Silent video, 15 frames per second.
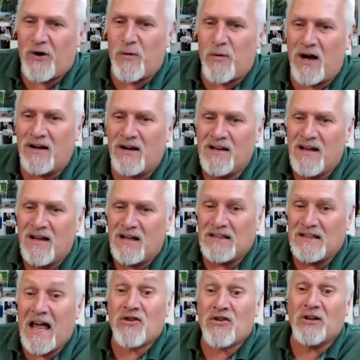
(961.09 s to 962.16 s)
uh,
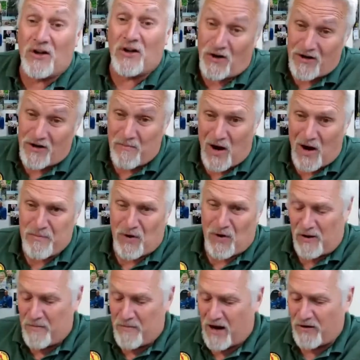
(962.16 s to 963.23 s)
lesson learned on my
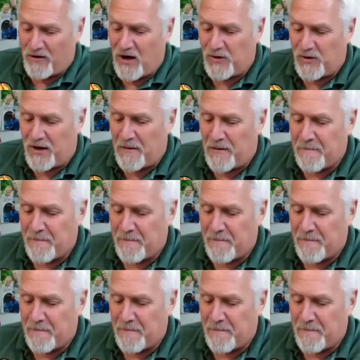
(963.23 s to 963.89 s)
part about GOTA.